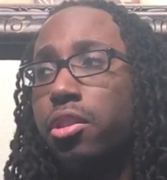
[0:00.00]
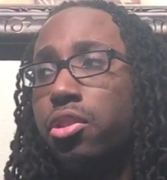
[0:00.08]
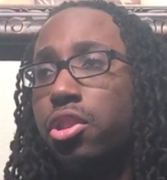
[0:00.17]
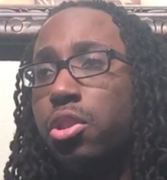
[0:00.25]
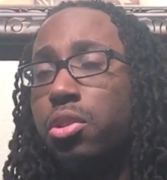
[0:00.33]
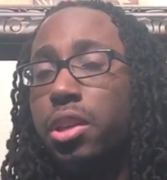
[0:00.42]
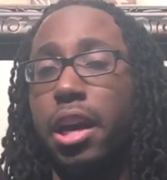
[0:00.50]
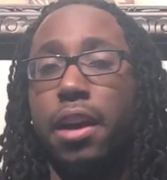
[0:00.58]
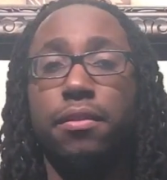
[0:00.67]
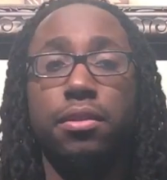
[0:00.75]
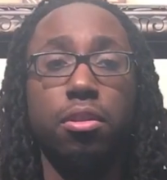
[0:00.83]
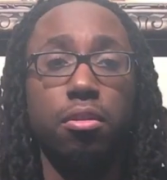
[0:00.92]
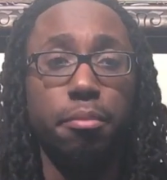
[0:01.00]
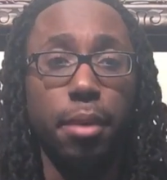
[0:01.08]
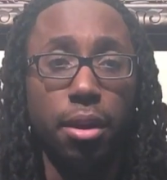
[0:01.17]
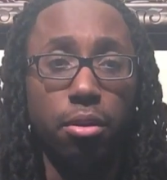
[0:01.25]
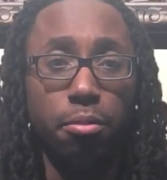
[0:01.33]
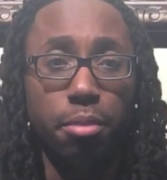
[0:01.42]
she used to have certain
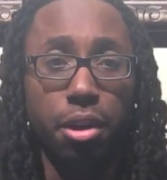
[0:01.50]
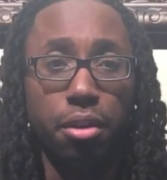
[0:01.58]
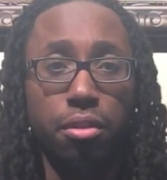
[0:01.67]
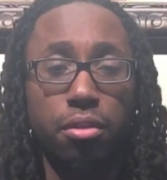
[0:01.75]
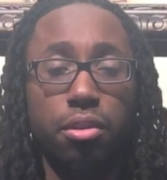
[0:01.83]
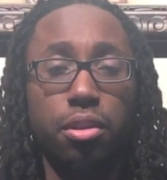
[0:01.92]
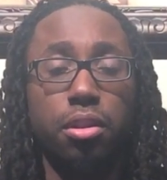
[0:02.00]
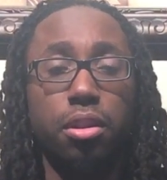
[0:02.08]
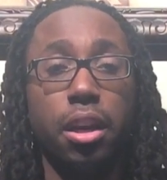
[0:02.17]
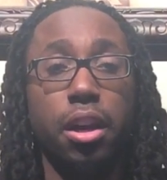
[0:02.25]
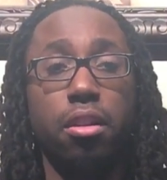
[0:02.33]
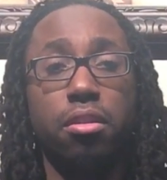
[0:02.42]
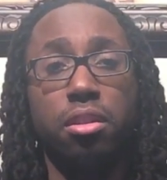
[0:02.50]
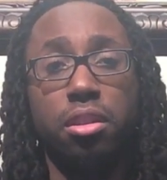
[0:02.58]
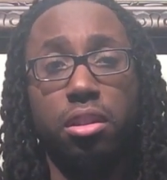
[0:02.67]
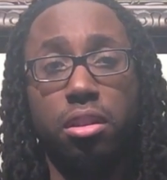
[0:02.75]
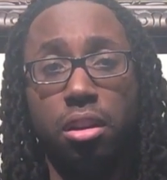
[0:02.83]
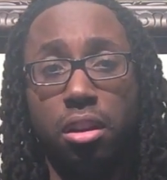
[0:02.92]
medical bills that her
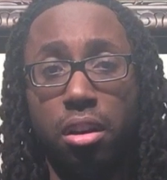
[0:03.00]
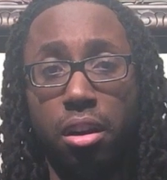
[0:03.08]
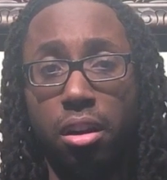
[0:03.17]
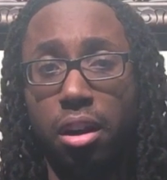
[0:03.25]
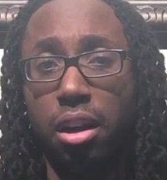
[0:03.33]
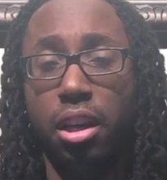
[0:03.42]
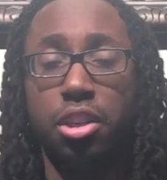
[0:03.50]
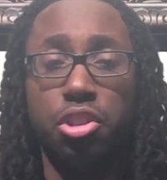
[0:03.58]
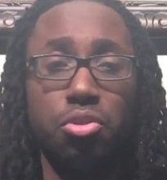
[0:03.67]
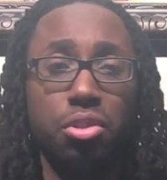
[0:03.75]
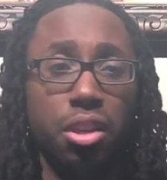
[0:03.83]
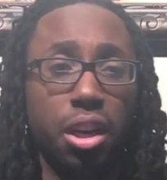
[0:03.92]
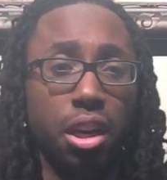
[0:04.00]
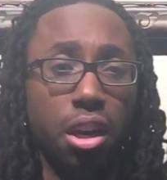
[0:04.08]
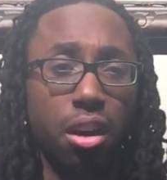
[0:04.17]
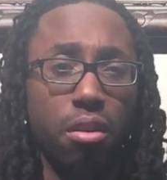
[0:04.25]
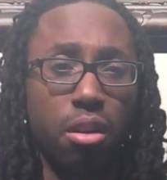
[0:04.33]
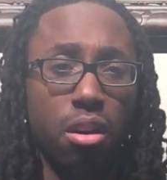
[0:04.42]
son, I guess, used to take
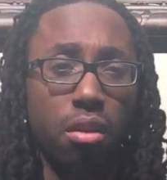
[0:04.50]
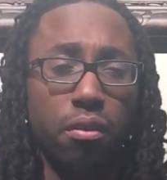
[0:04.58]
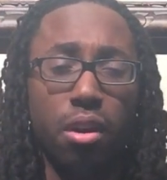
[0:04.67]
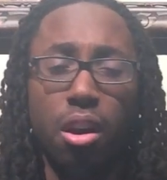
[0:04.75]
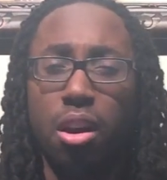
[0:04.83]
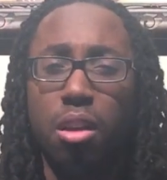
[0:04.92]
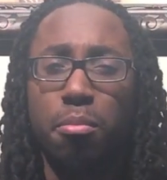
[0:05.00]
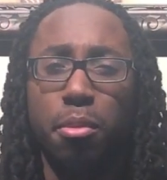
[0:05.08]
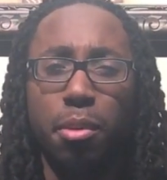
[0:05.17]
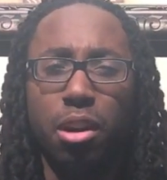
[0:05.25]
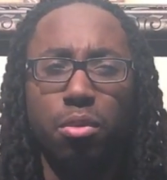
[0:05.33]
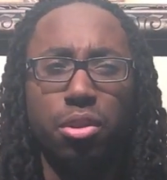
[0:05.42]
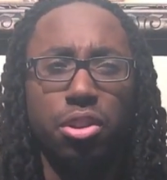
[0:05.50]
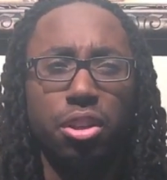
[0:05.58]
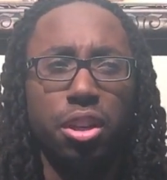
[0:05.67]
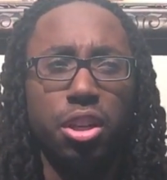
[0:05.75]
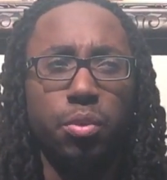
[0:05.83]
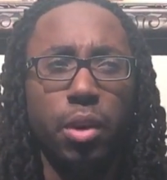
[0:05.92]
care of. But my question
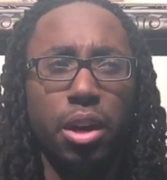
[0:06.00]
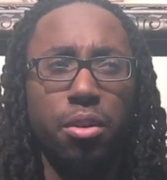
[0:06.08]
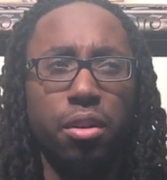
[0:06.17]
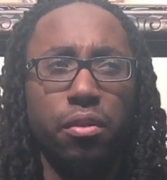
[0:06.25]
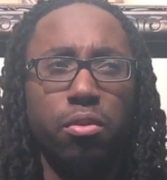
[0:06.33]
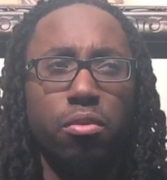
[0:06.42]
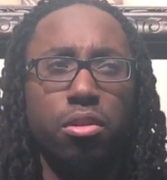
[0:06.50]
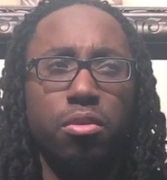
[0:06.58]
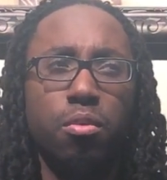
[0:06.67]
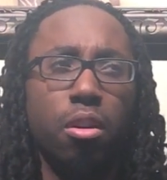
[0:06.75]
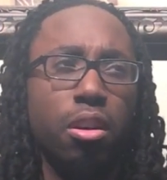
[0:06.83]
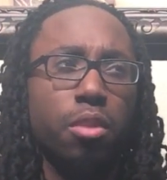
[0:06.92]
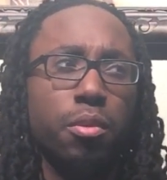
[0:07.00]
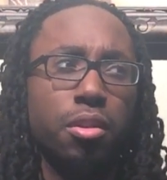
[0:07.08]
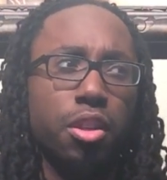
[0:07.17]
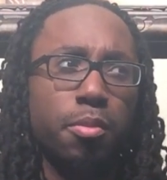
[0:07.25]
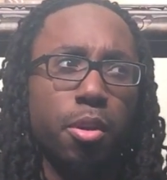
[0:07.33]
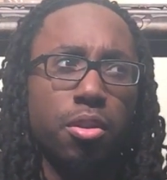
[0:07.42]
is, why, if you were working with
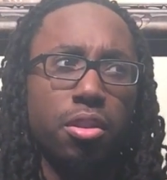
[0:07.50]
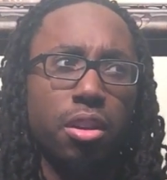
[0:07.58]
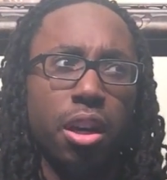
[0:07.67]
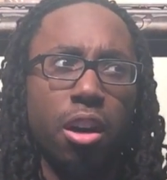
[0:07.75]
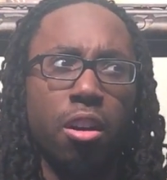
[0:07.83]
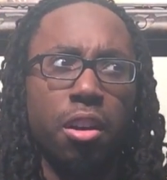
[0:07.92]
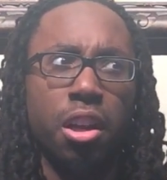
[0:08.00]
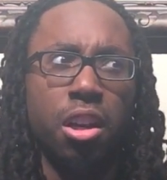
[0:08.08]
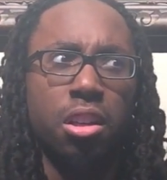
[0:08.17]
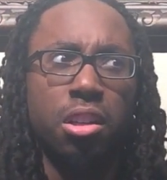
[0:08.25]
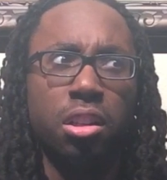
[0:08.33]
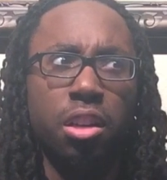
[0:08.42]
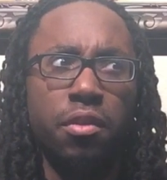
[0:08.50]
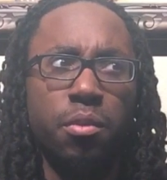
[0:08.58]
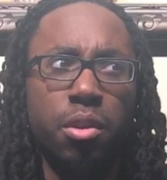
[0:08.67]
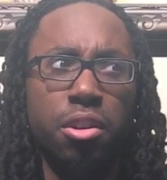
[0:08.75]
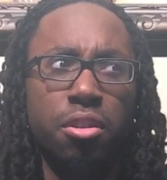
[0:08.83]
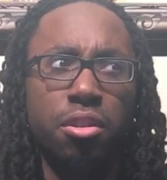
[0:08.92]
this person like R. Kelly, Stevie
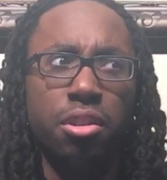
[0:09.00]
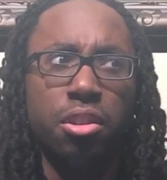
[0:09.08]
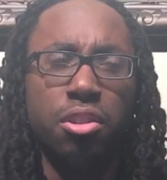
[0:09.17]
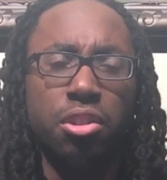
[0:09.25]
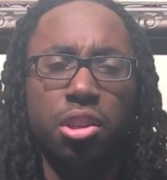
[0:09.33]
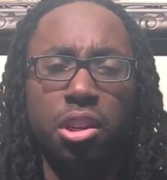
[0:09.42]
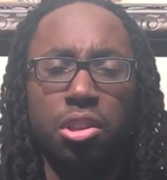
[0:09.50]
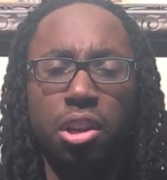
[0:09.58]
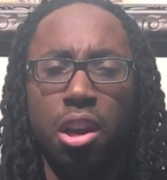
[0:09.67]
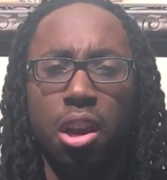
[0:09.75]
Wonder, such and such,